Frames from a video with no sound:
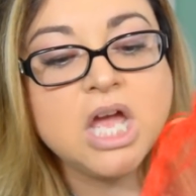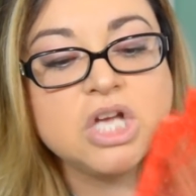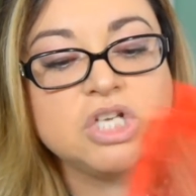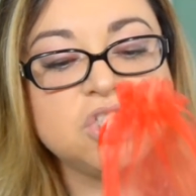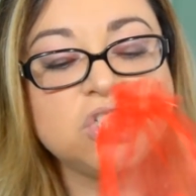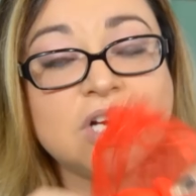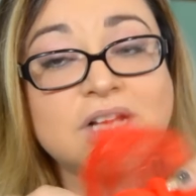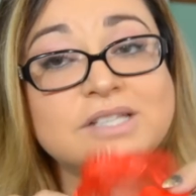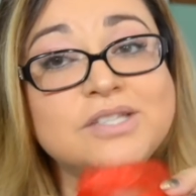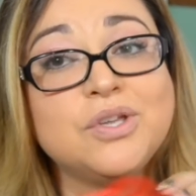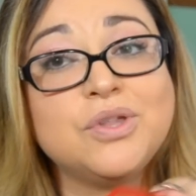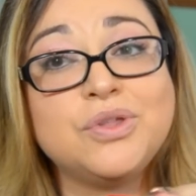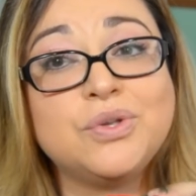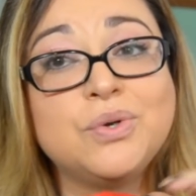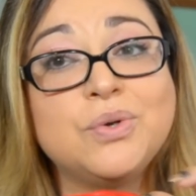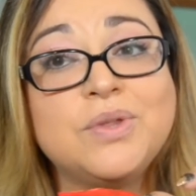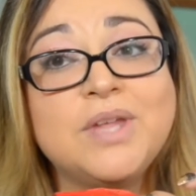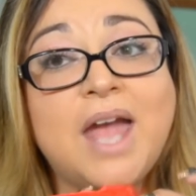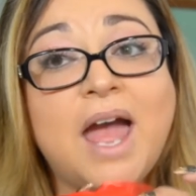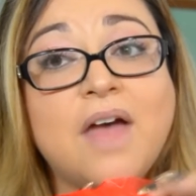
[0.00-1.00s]
She also
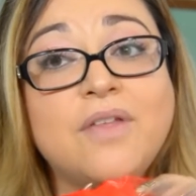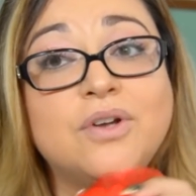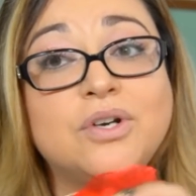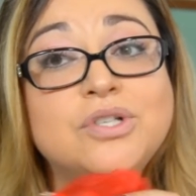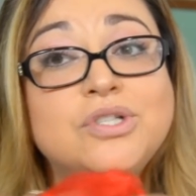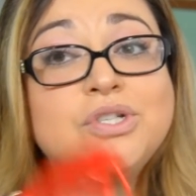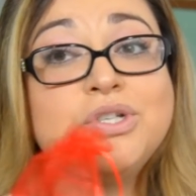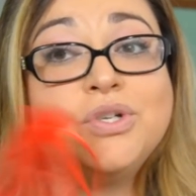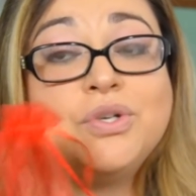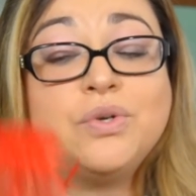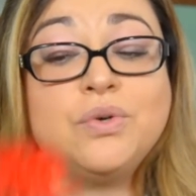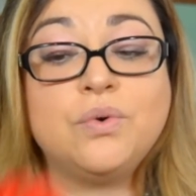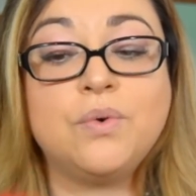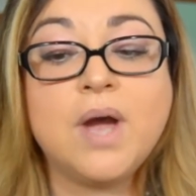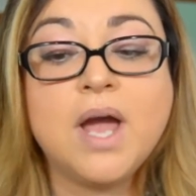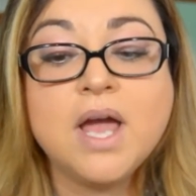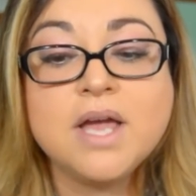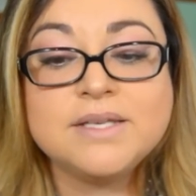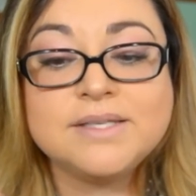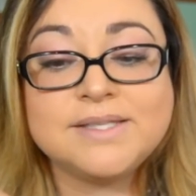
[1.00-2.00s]
threw the other
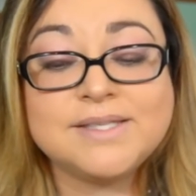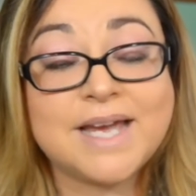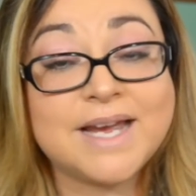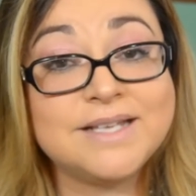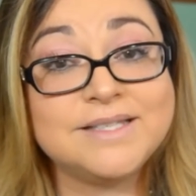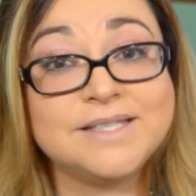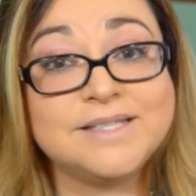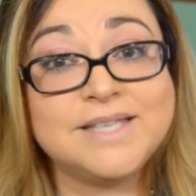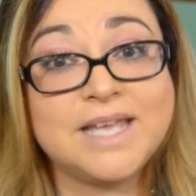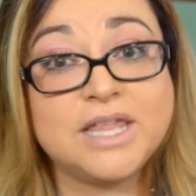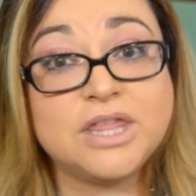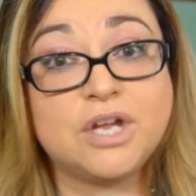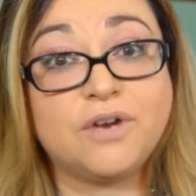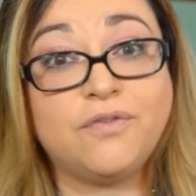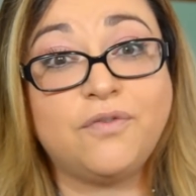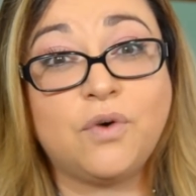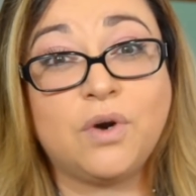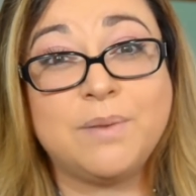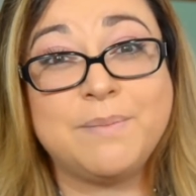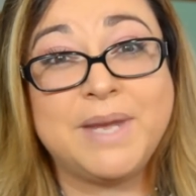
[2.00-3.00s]
two sizes in there
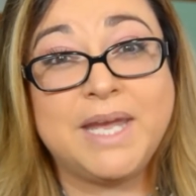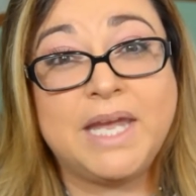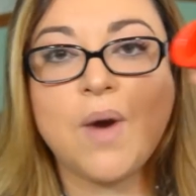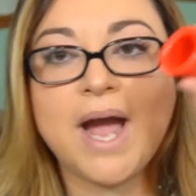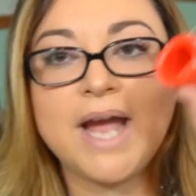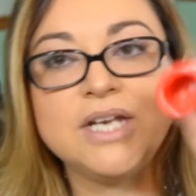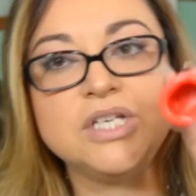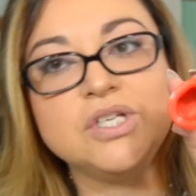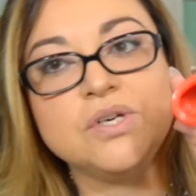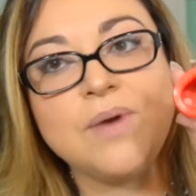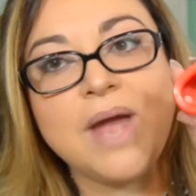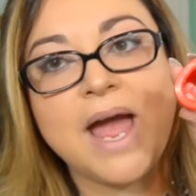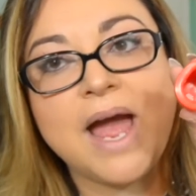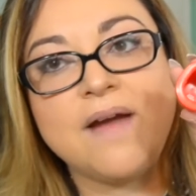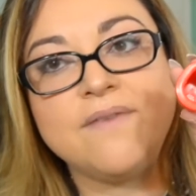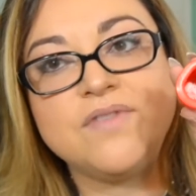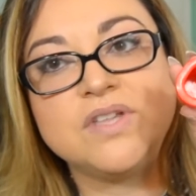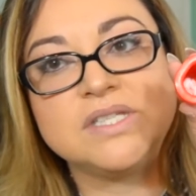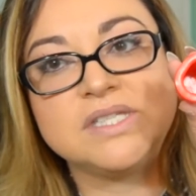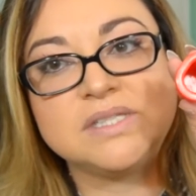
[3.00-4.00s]
for me. I do
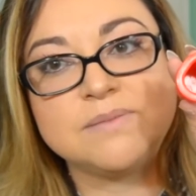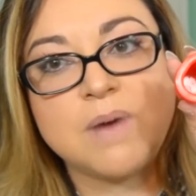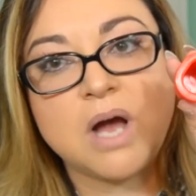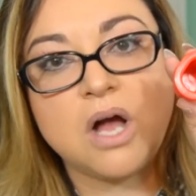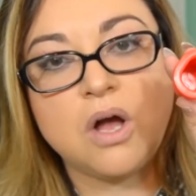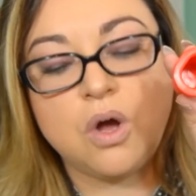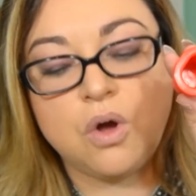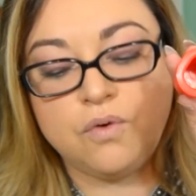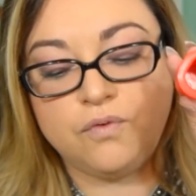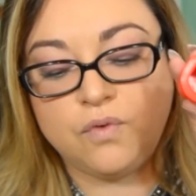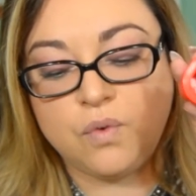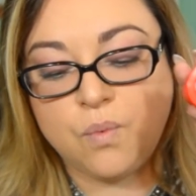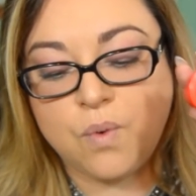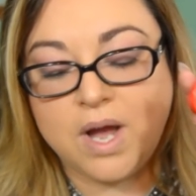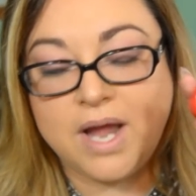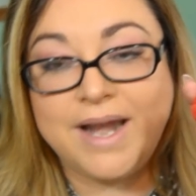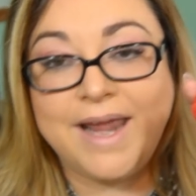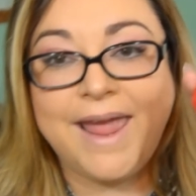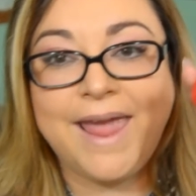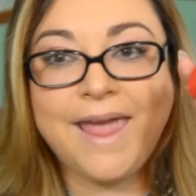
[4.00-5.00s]
have the small oval
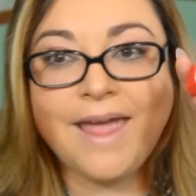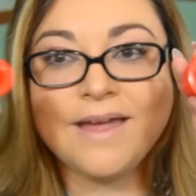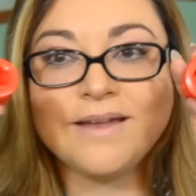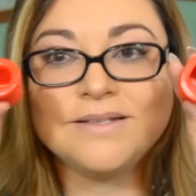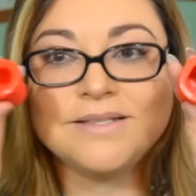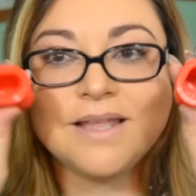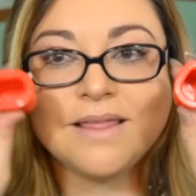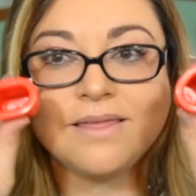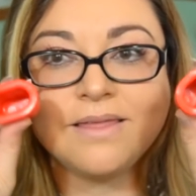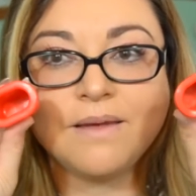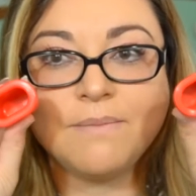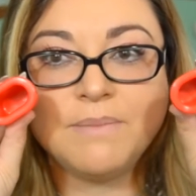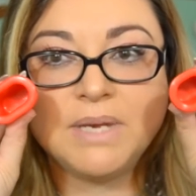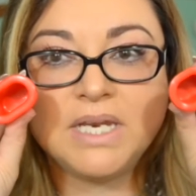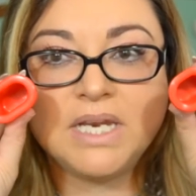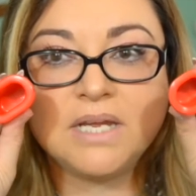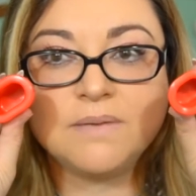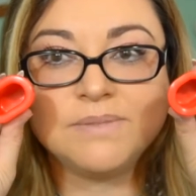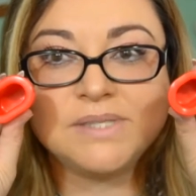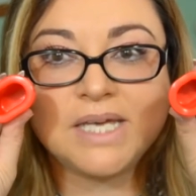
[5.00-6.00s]
one and the
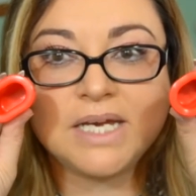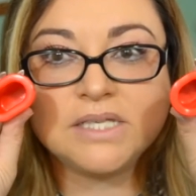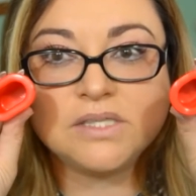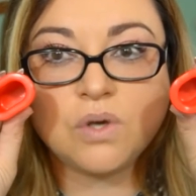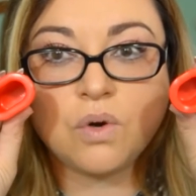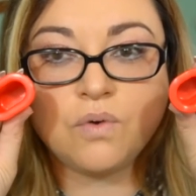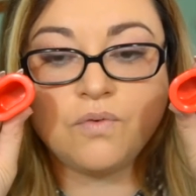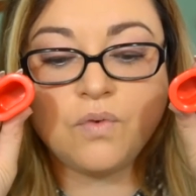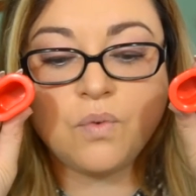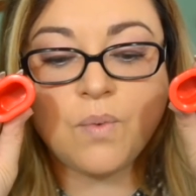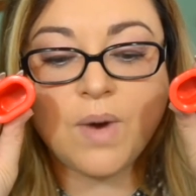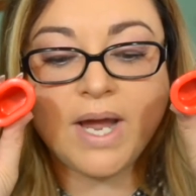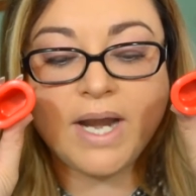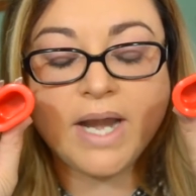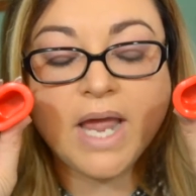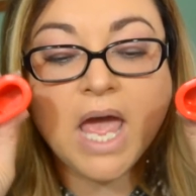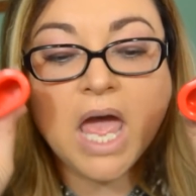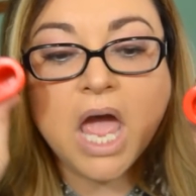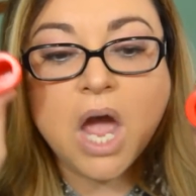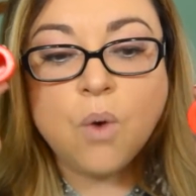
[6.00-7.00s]
medium size oval
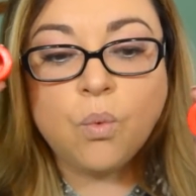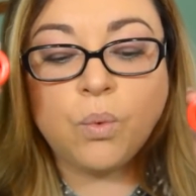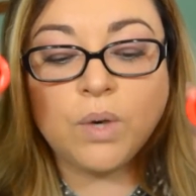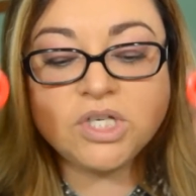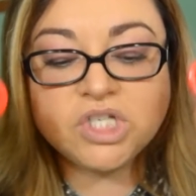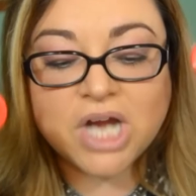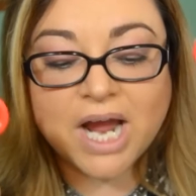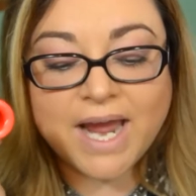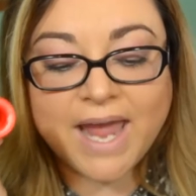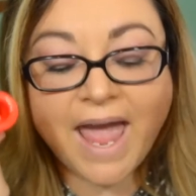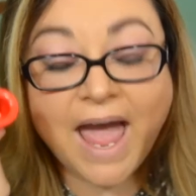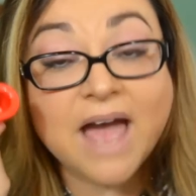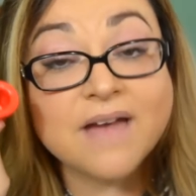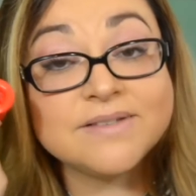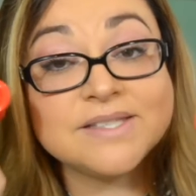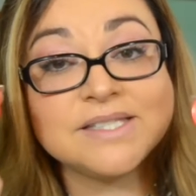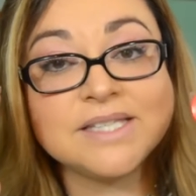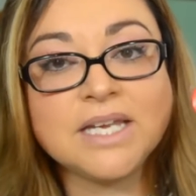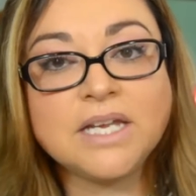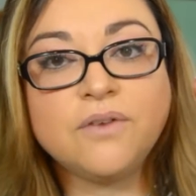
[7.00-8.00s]
one, which I have
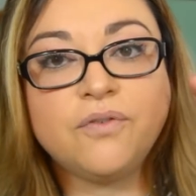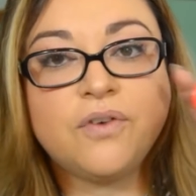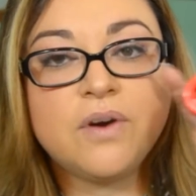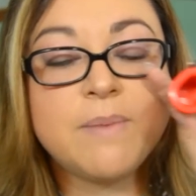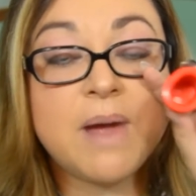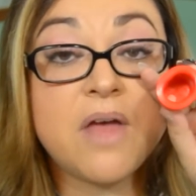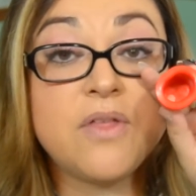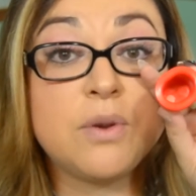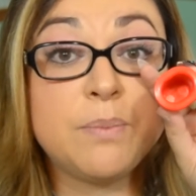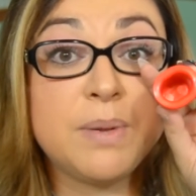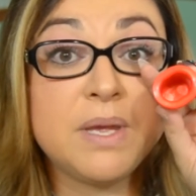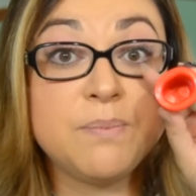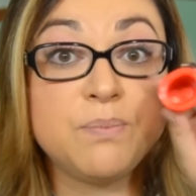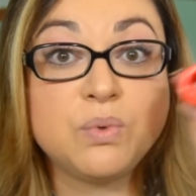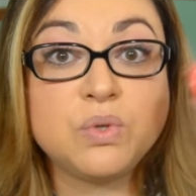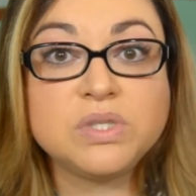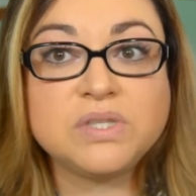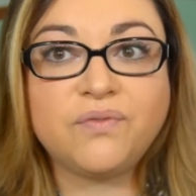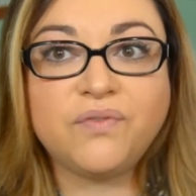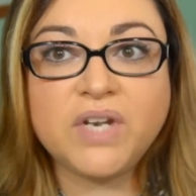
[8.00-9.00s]
seen from other
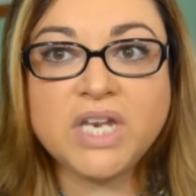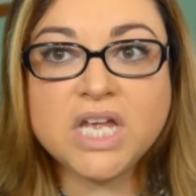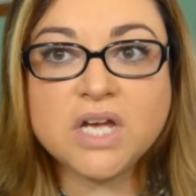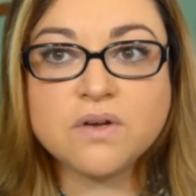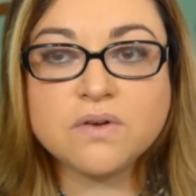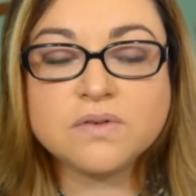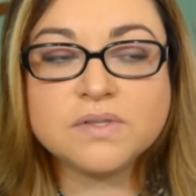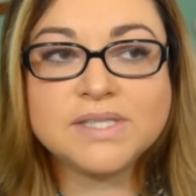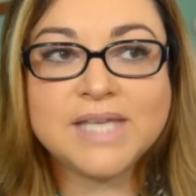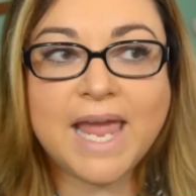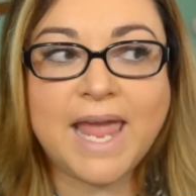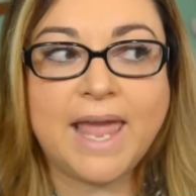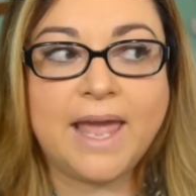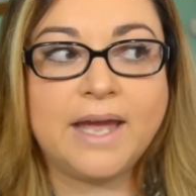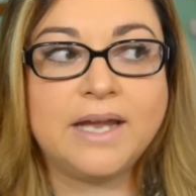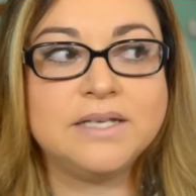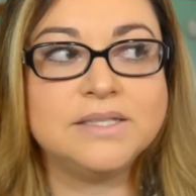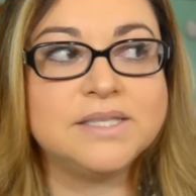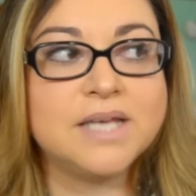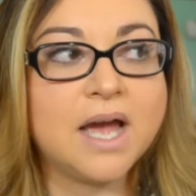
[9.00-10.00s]
people's videos
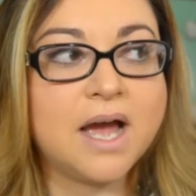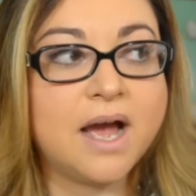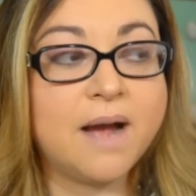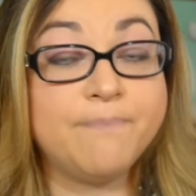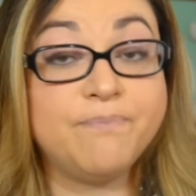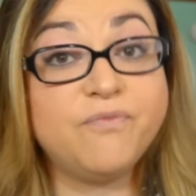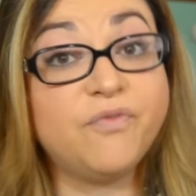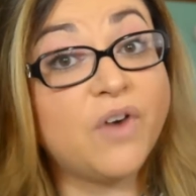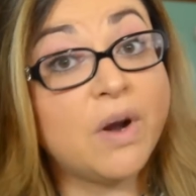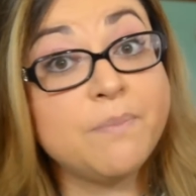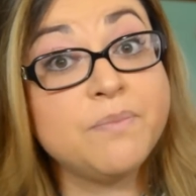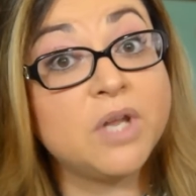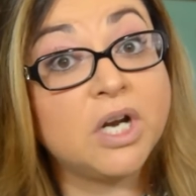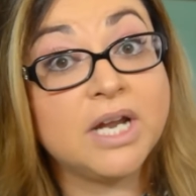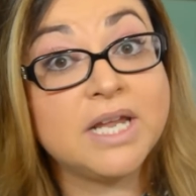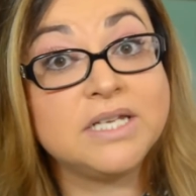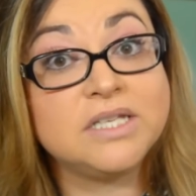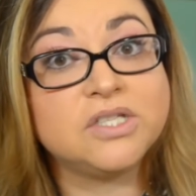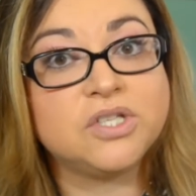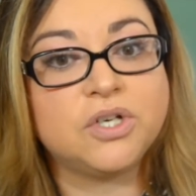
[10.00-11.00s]
and um, from
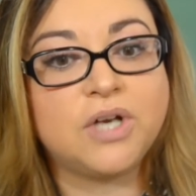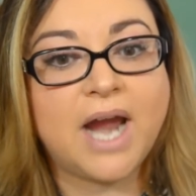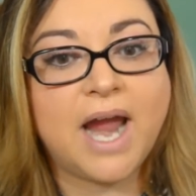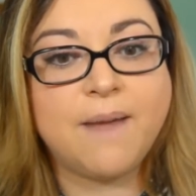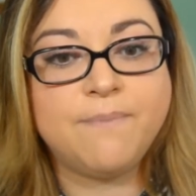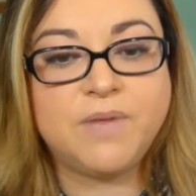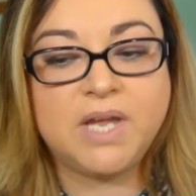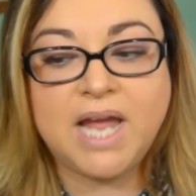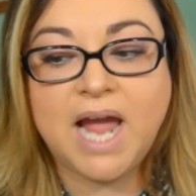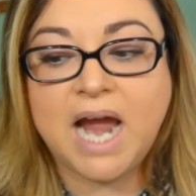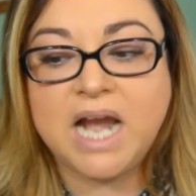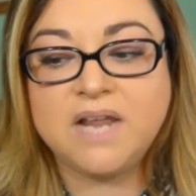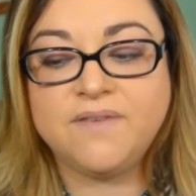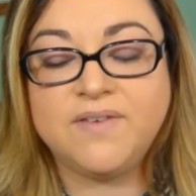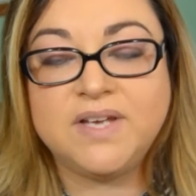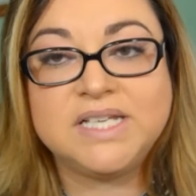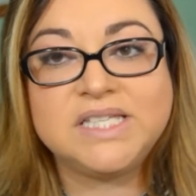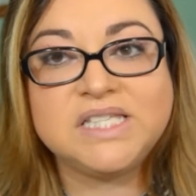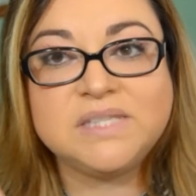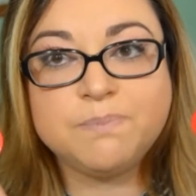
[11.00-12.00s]
their Instagram. They kind of
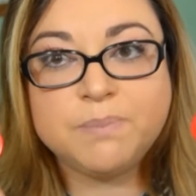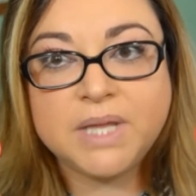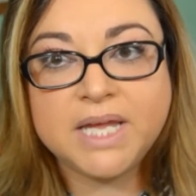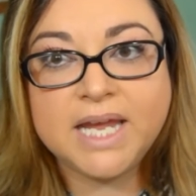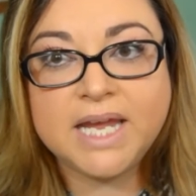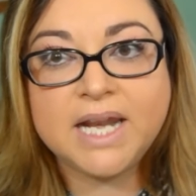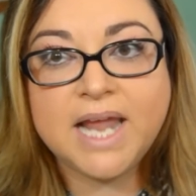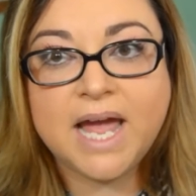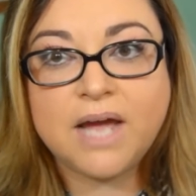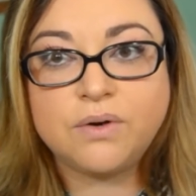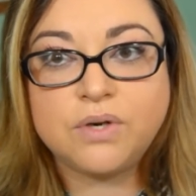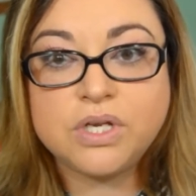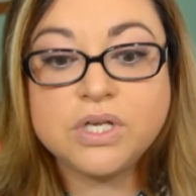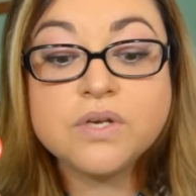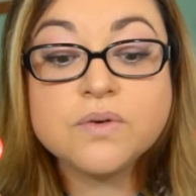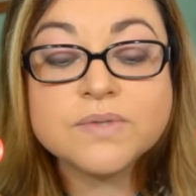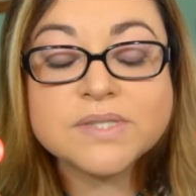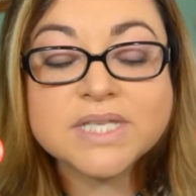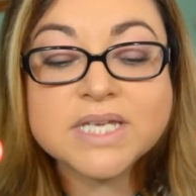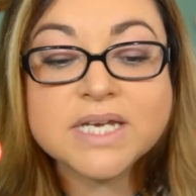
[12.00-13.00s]
explain how to
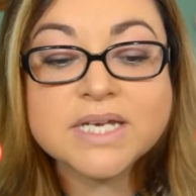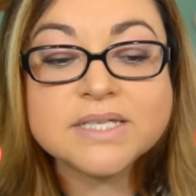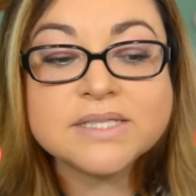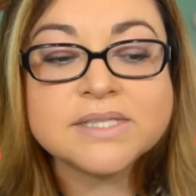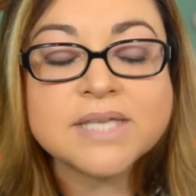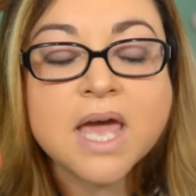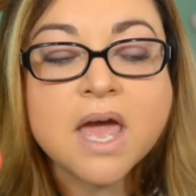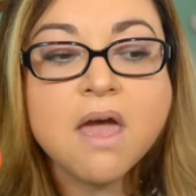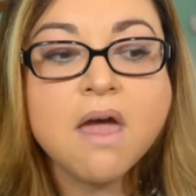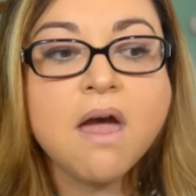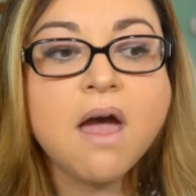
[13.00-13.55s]
use these.